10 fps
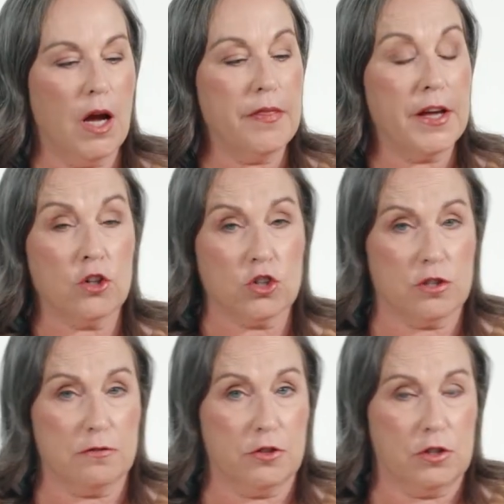And then on
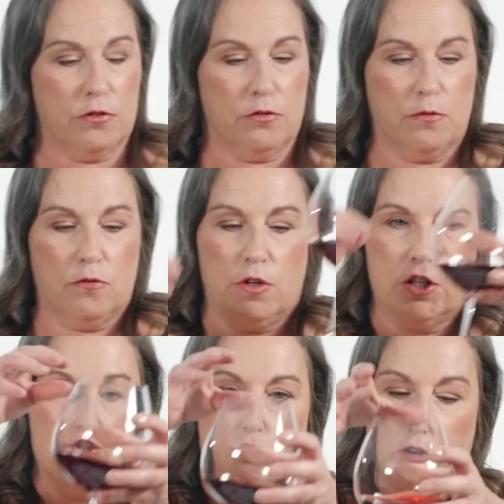to a fuller,
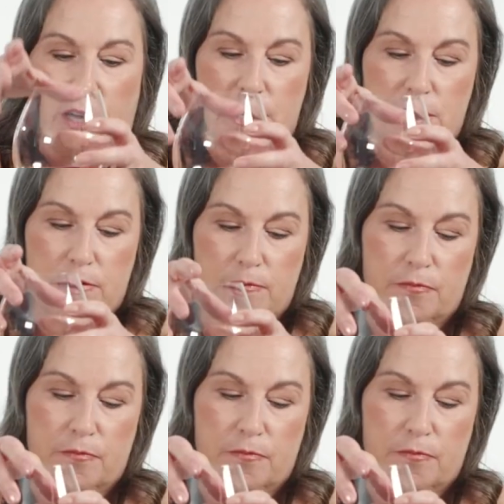richer red.